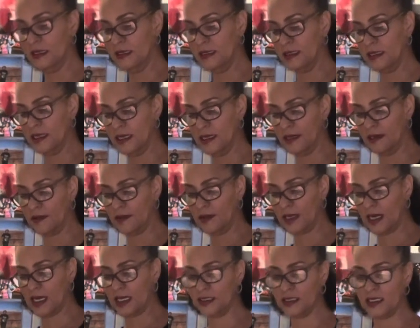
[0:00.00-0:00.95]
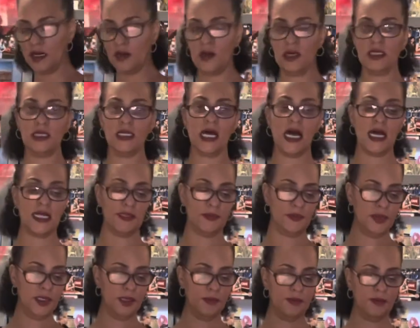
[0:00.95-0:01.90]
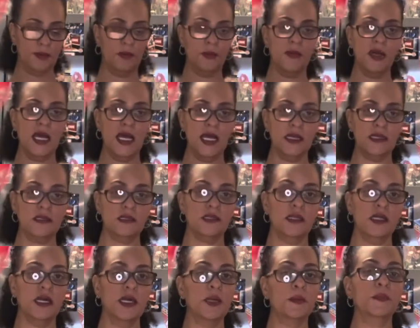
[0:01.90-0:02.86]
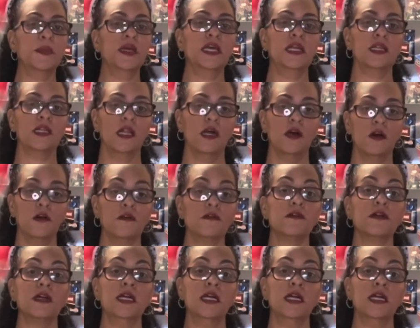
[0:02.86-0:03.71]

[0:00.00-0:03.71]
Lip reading: Now, I know a lot of people make their meatloaf